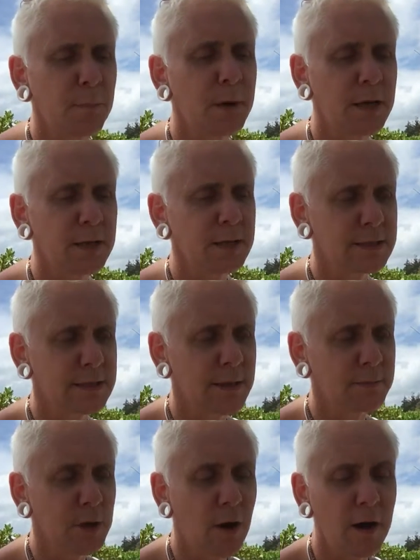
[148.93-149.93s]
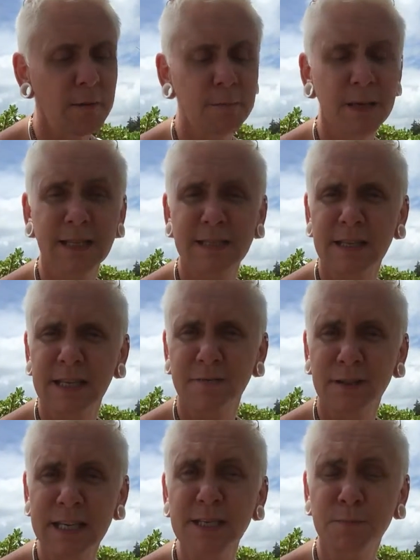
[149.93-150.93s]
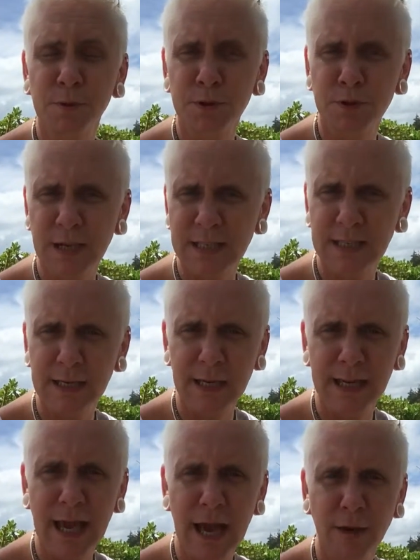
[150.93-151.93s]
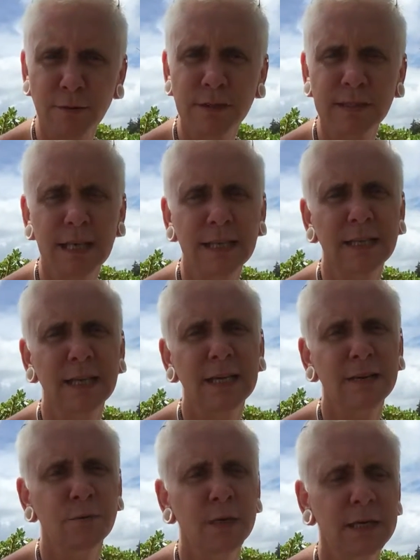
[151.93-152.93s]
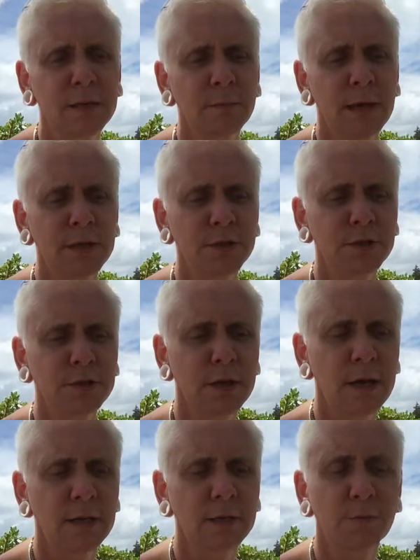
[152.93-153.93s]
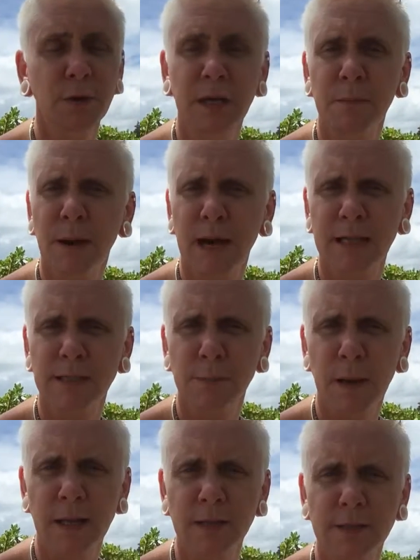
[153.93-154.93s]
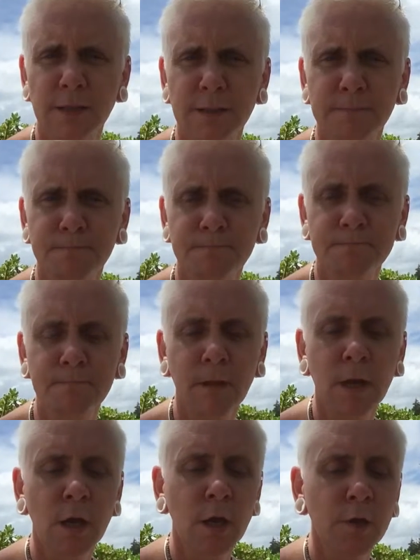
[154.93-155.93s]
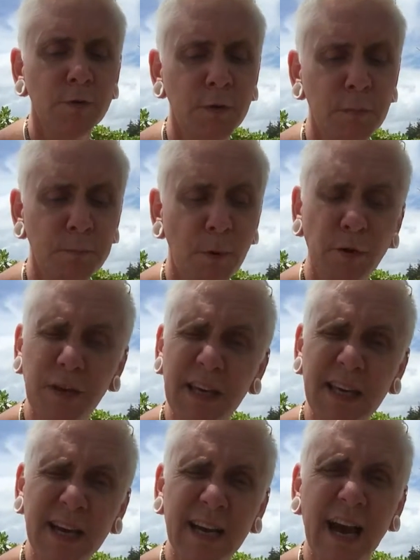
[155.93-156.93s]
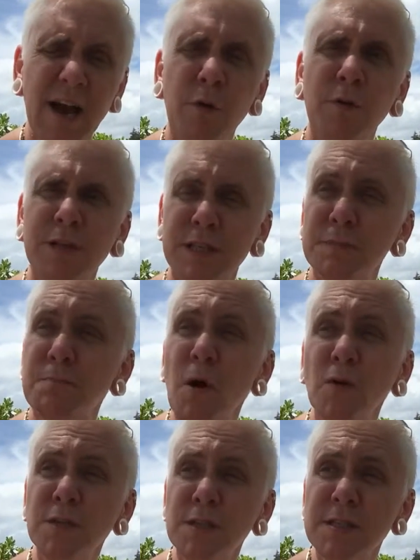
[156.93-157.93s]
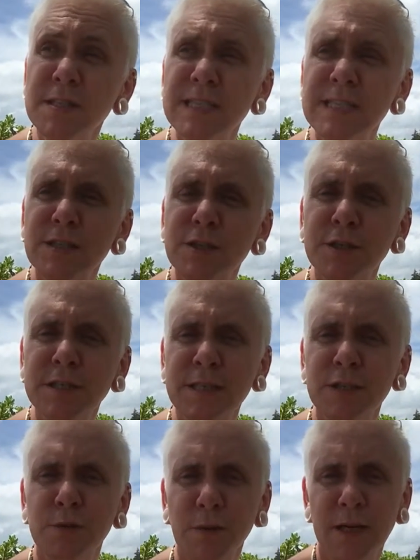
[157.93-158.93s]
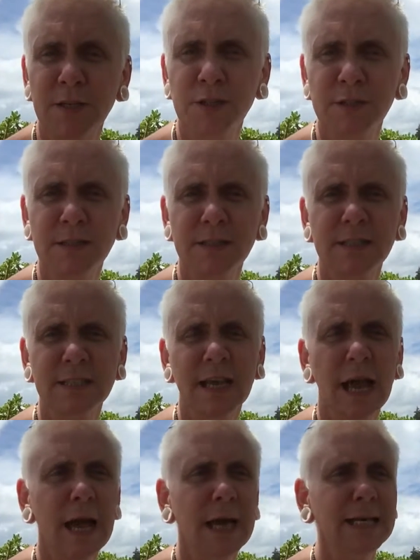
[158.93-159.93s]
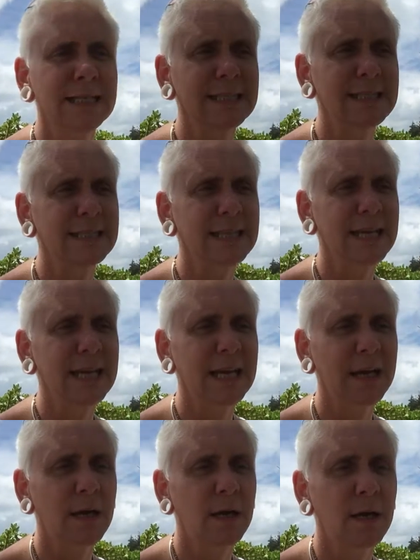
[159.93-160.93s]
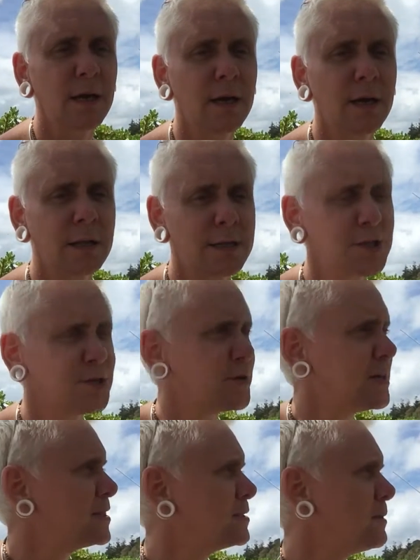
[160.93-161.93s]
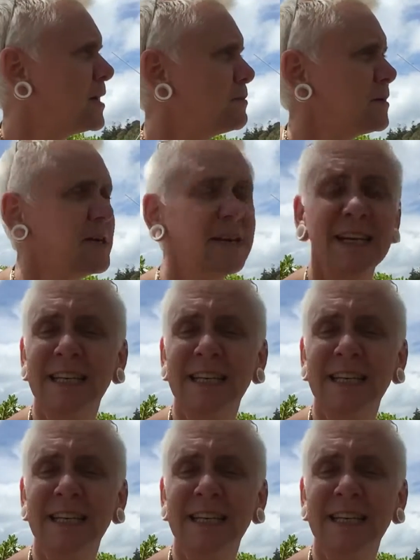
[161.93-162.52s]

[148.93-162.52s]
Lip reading: but at the same time it's that if it is pushed drastically out, that we can manage and bring it back into balance. So the body responds to situations, and there's a stressed baby,